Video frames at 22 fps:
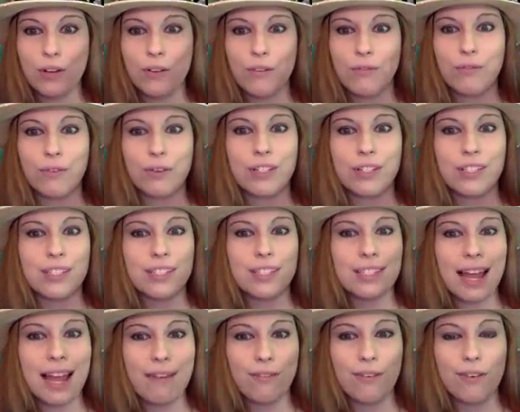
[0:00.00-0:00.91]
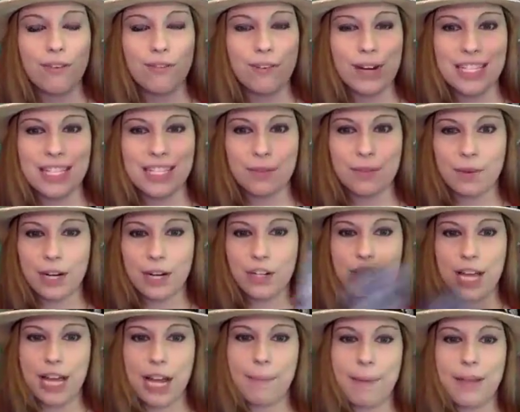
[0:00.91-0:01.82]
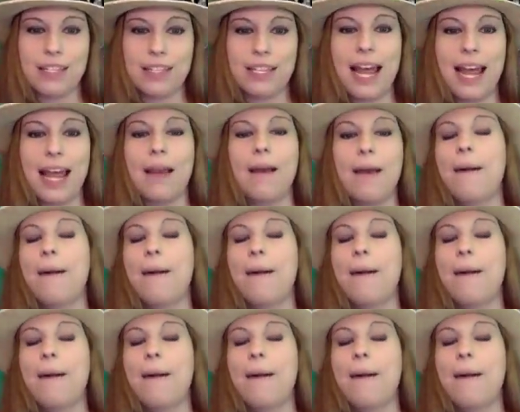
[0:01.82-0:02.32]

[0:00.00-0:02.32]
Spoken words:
for several reasons we're going to chat about today.